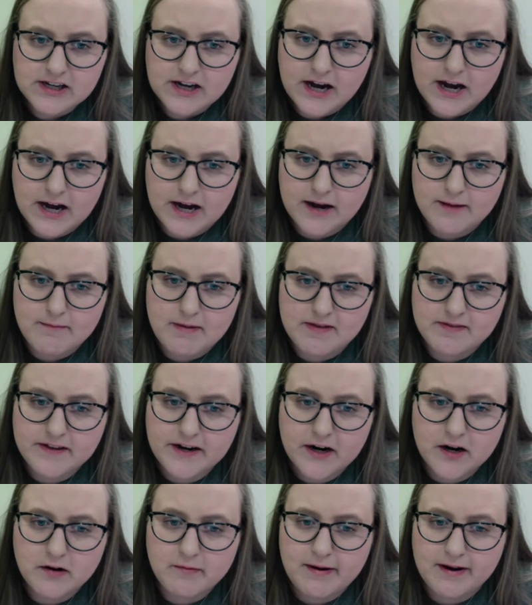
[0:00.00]
And
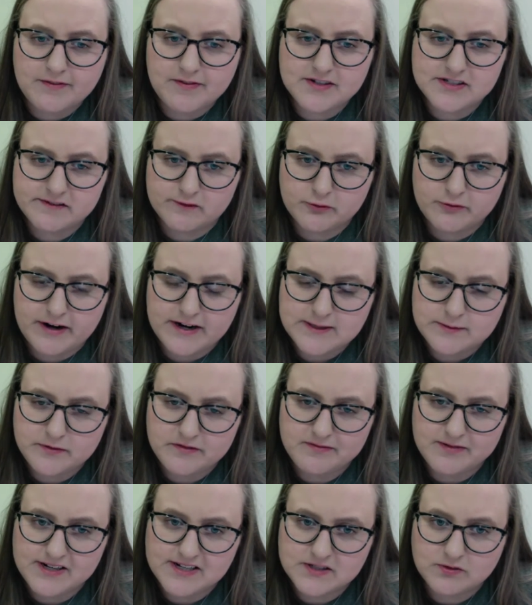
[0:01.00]
they're about the civil rights
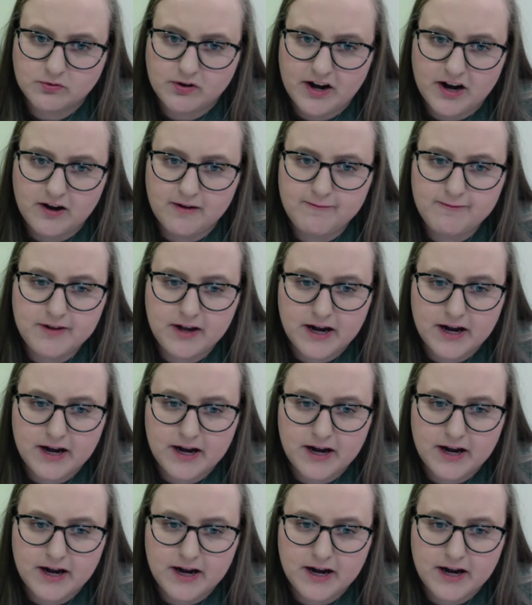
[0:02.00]
movement as well.